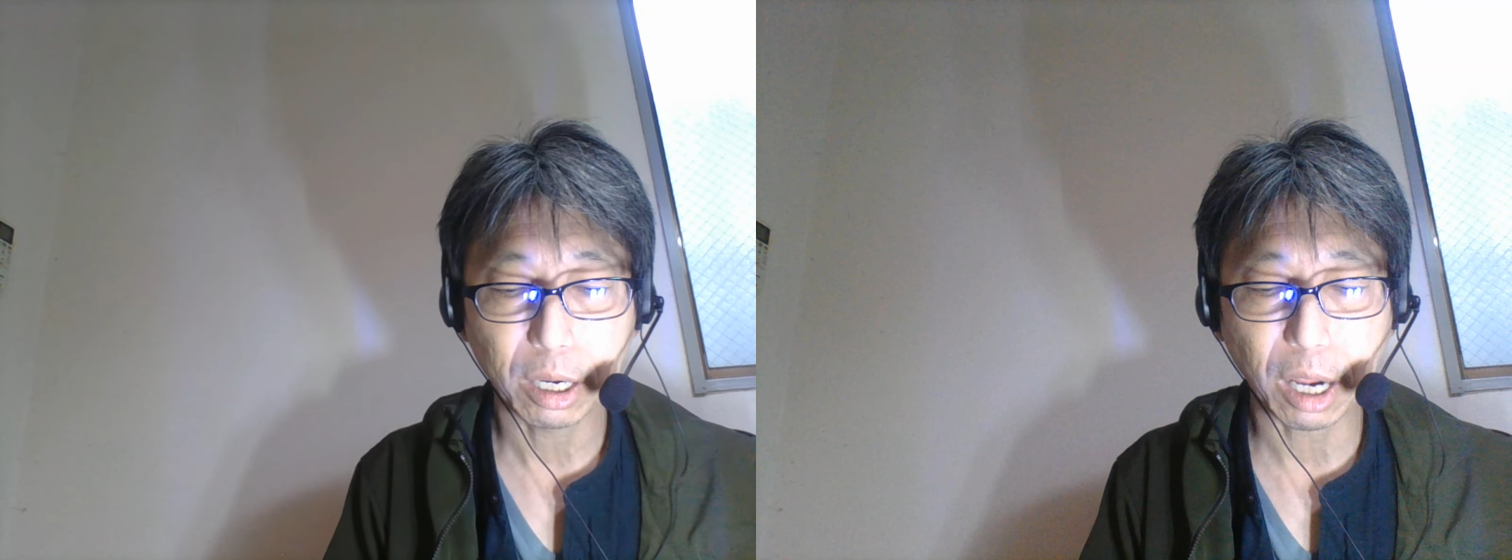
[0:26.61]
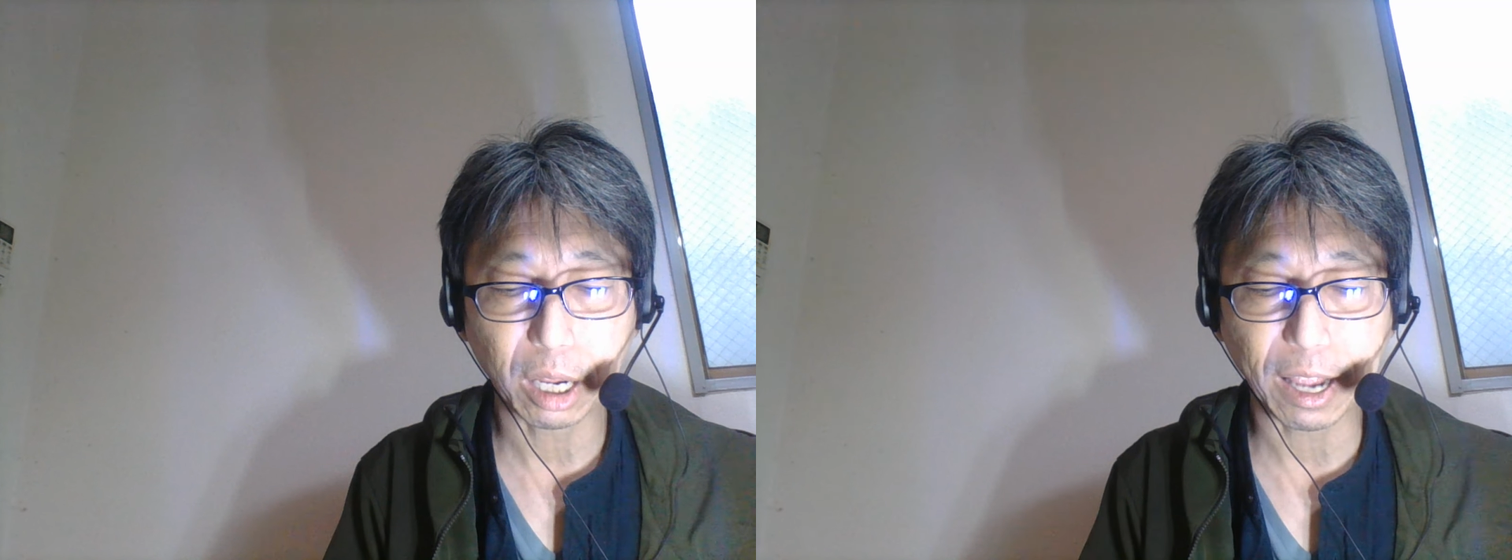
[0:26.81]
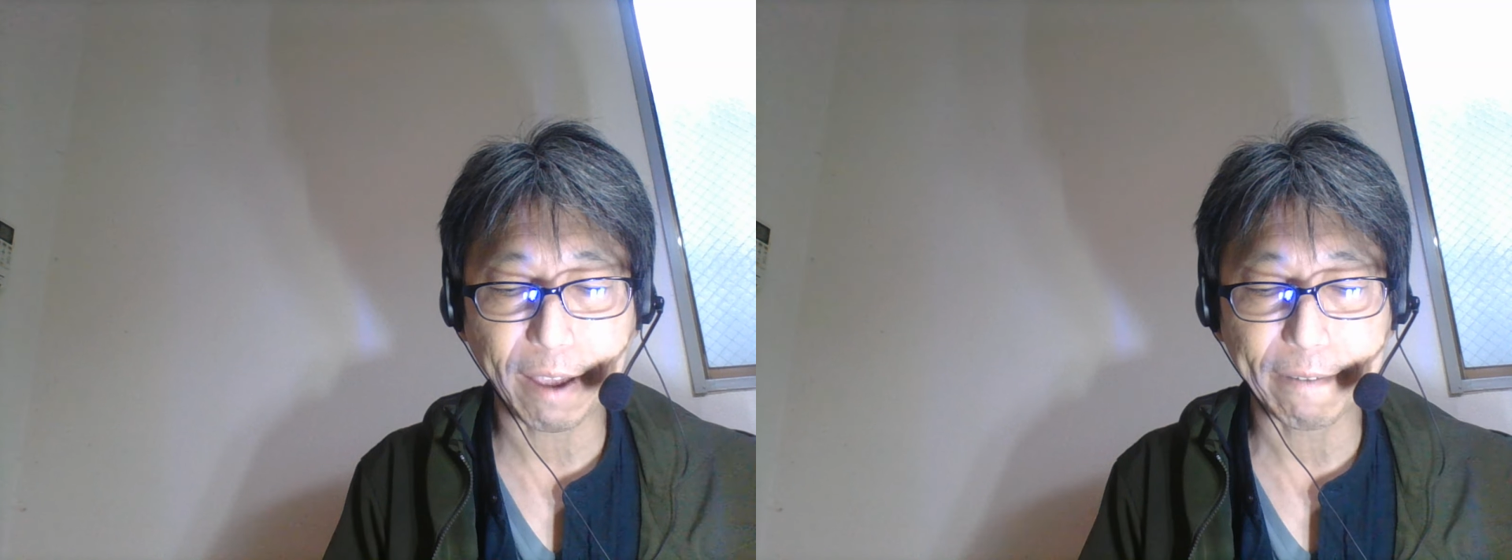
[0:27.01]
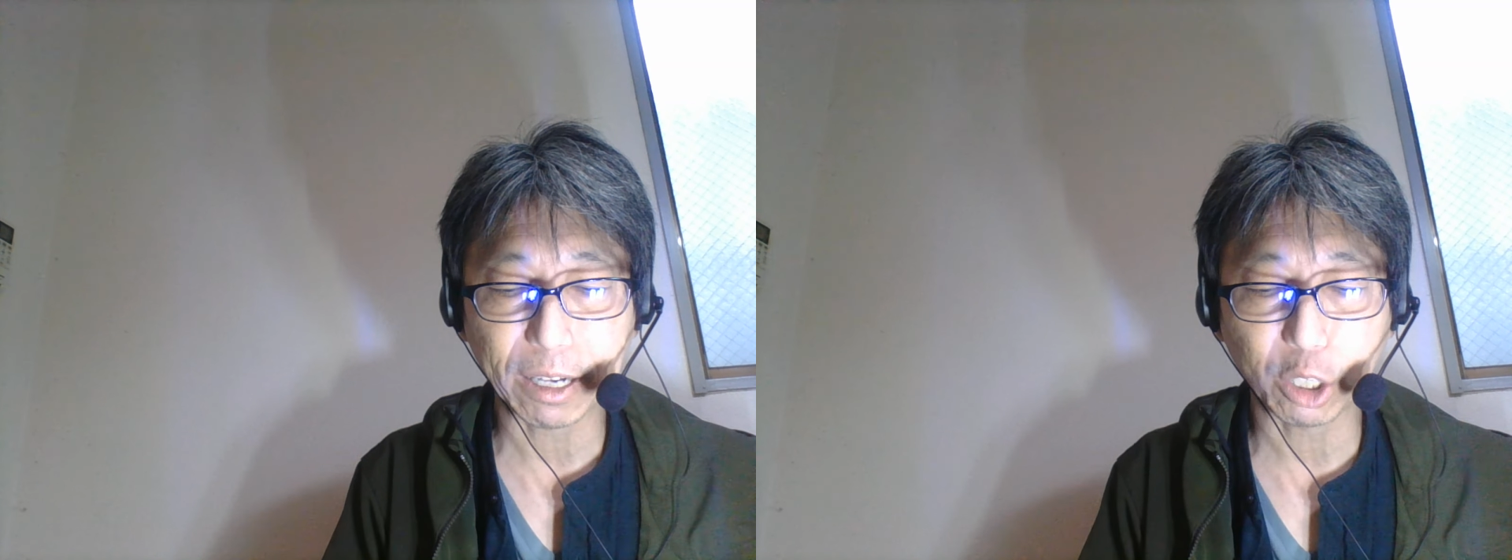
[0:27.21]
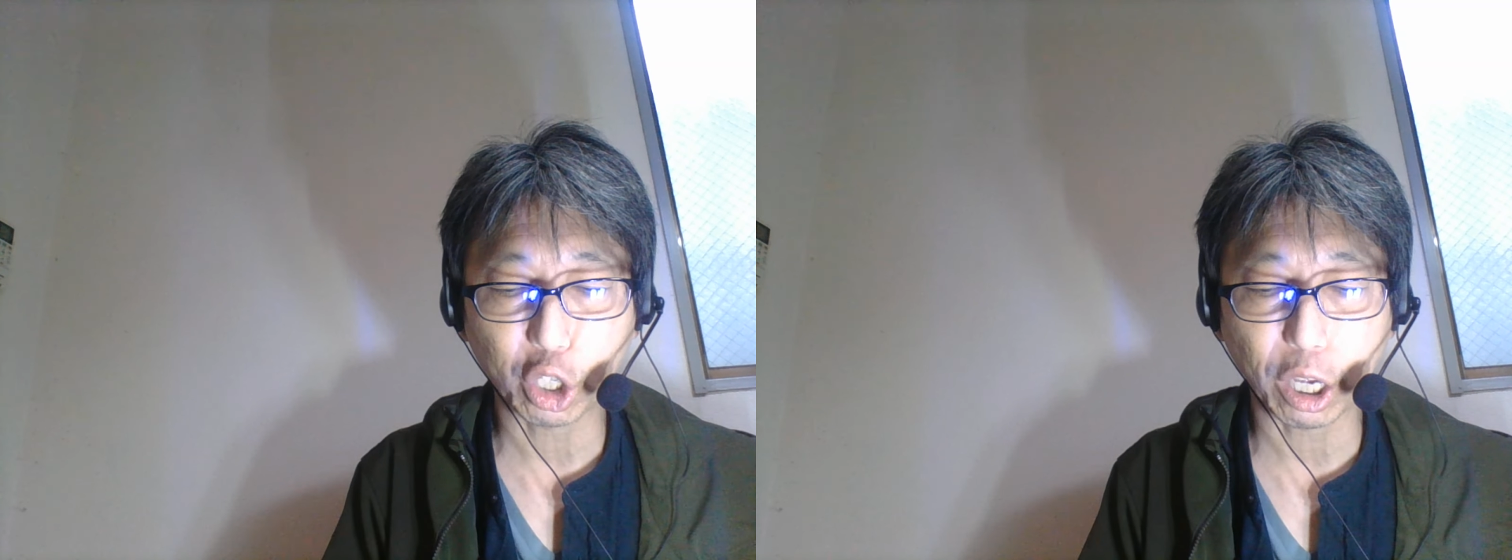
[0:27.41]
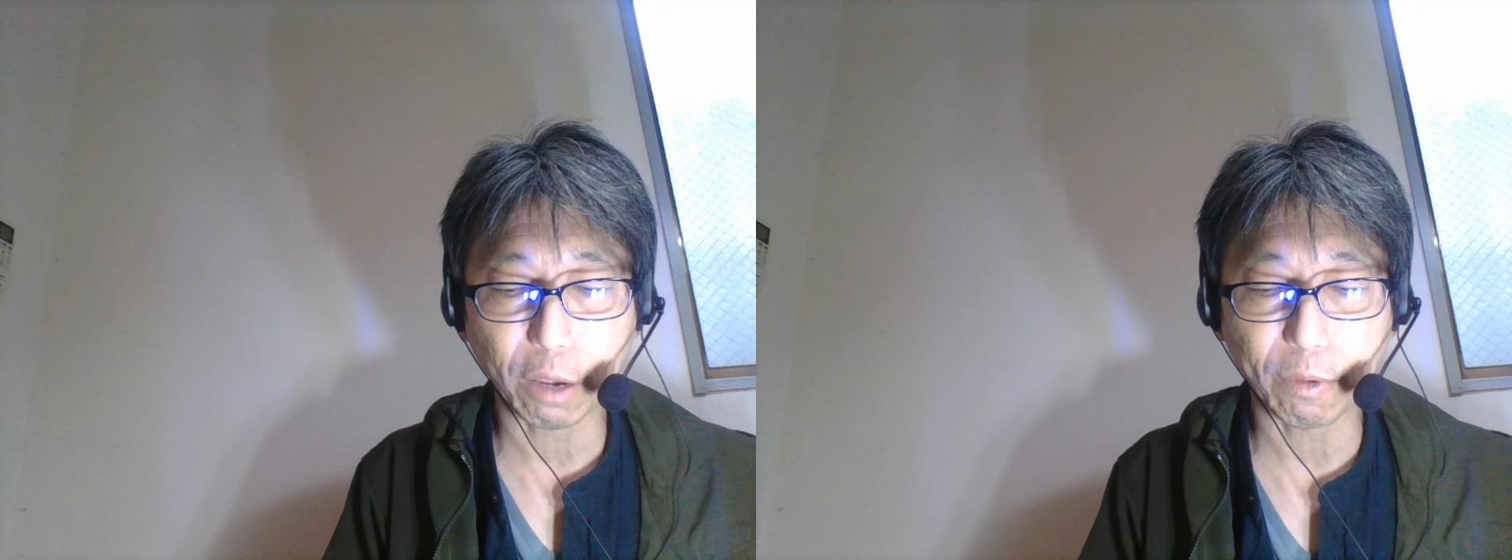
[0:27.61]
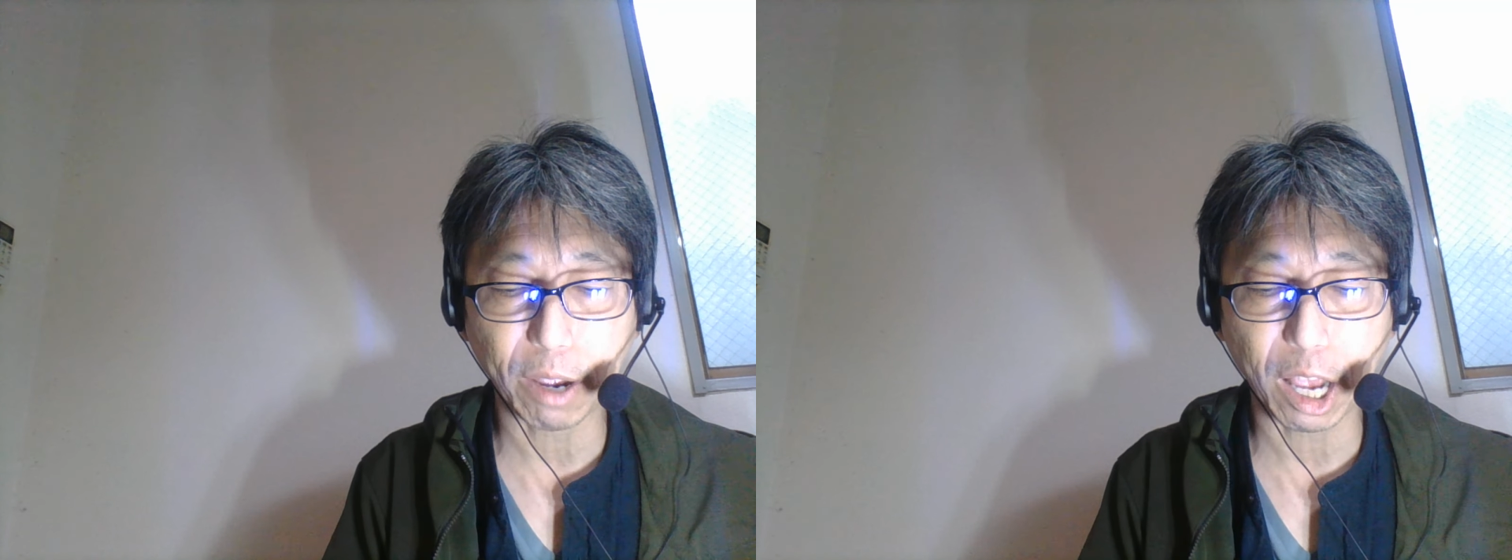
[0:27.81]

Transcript: Yet even Chief